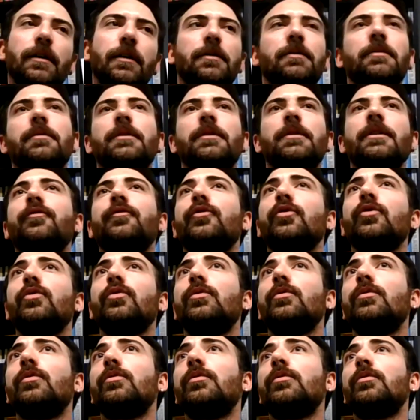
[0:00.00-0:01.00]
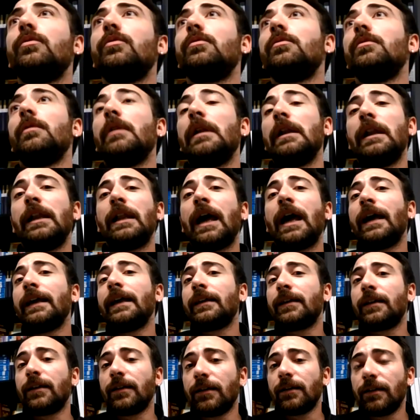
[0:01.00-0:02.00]
yeah if you
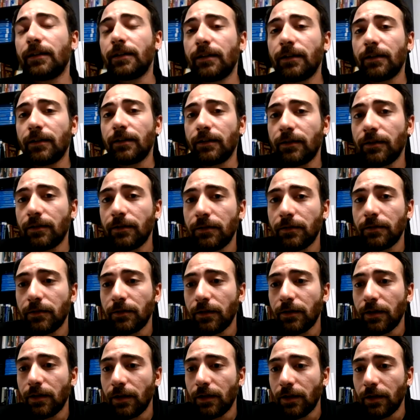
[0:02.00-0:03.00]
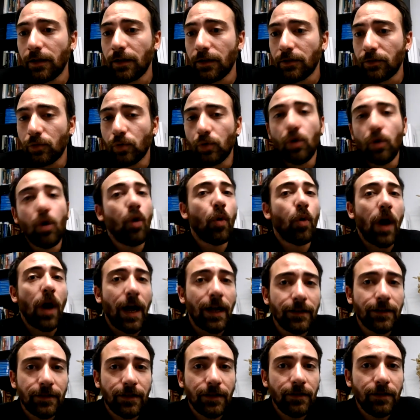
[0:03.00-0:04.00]
like uh, to go
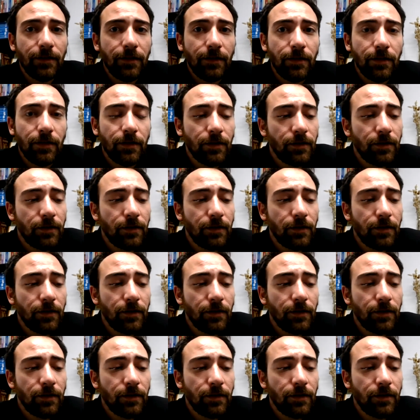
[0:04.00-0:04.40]
hunting.